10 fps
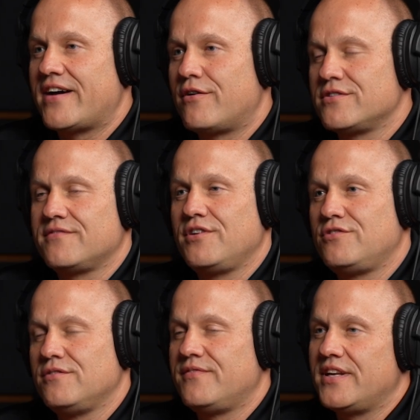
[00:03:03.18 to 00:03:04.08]
hours of
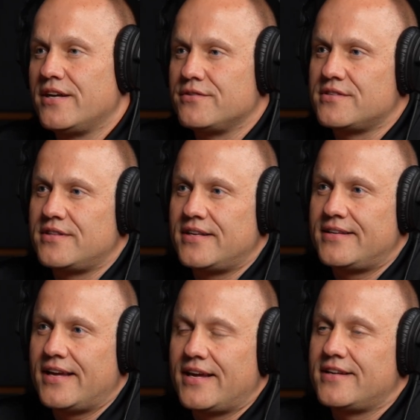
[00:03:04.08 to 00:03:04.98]
YouTube videos and then
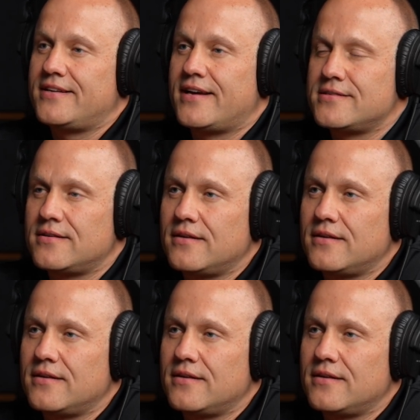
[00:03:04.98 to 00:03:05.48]
taking a test.